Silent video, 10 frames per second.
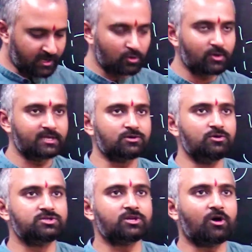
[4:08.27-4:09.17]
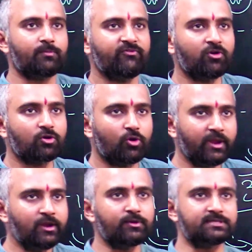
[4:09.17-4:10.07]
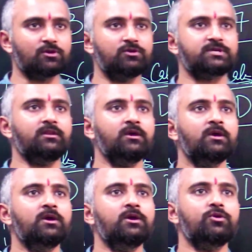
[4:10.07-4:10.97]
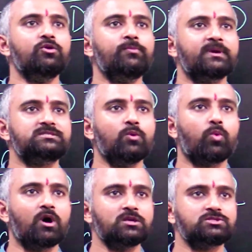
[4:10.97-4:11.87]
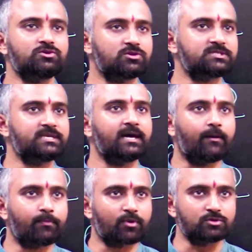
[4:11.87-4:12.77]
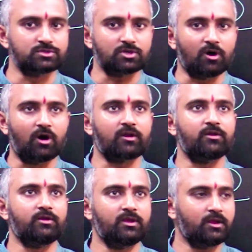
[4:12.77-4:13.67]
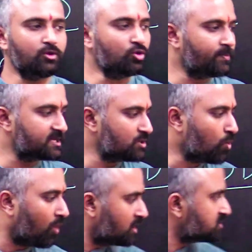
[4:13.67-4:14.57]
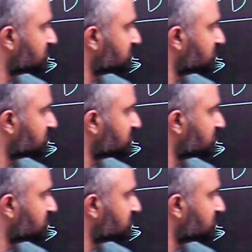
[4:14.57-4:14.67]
a solution or before going to a solution, UPSC wants you to see the approach, or UPSC wants you to